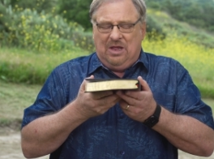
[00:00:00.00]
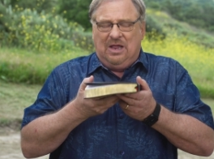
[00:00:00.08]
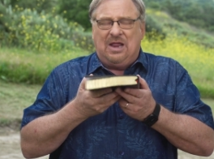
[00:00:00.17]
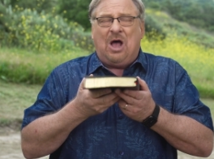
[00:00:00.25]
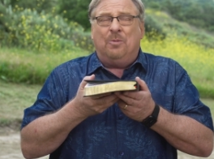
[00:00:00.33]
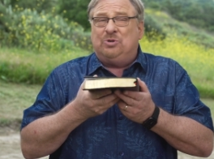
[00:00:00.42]

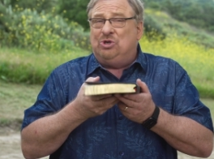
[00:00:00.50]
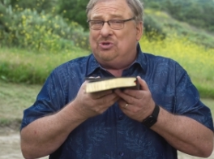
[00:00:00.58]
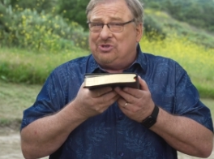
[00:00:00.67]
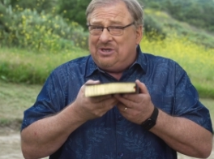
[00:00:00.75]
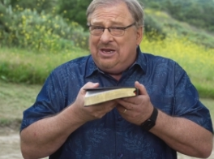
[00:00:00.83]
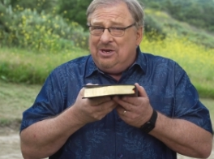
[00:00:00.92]
It helps you
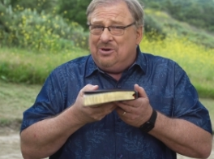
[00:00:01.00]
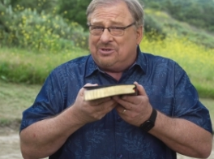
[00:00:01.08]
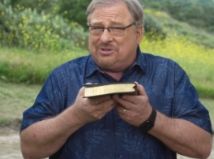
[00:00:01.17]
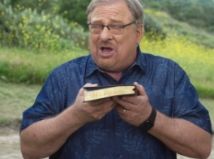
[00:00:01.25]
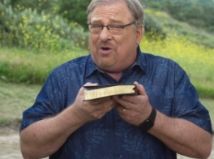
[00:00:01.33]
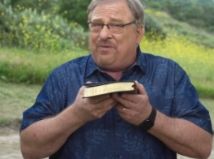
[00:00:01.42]
see
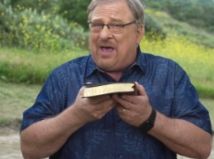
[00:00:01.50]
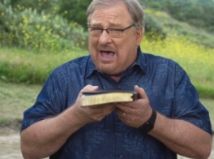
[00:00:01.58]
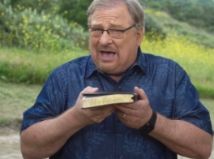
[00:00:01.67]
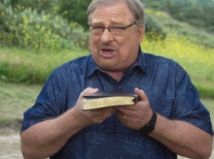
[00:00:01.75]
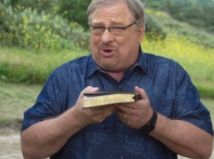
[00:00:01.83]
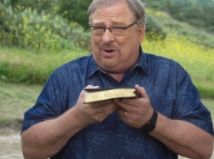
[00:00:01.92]
yourself
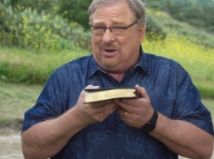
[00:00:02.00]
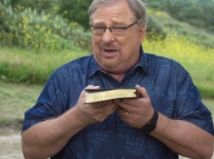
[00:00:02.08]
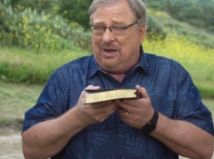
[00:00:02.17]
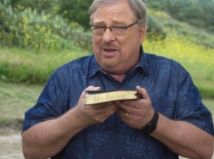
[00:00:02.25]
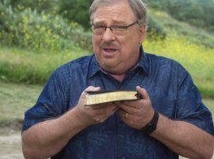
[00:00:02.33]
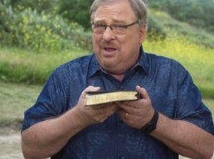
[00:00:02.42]

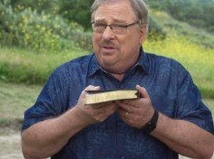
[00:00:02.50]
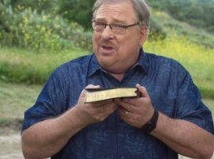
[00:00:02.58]
accurately.